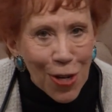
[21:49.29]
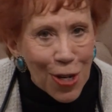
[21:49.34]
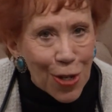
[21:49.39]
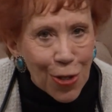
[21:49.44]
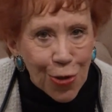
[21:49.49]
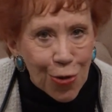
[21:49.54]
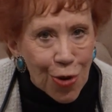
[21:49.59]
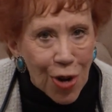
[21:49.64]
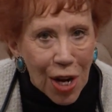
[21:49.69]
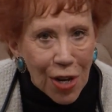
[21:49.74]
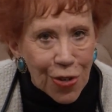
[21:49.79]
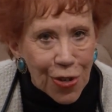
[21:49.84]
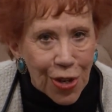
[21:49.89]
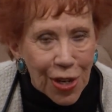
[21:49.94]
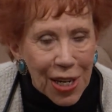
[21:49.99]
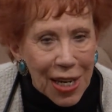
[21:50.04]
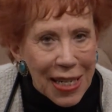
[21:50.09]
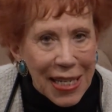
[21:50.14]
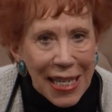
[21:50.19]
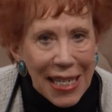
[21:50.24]

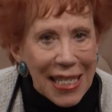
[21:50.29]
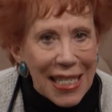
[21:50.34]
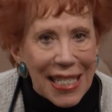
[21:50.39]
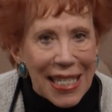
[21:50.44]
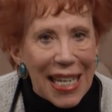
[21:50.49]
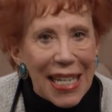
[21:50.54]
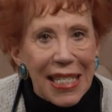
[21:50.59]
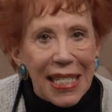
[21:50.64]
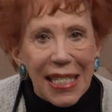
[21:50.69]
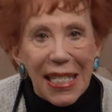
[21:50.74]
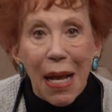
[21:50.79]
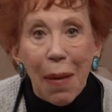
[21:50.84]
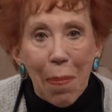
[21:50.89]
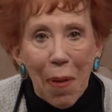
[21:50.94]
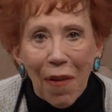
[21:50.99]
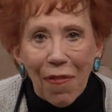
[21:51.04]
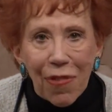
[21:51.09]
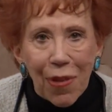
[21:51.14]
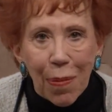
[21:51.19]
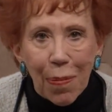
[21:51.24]
destruction. It didn't say some
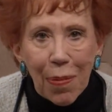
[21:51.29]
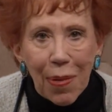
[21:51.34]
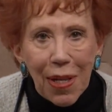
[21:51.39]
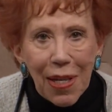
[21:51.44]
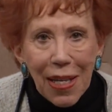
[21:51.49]
of them.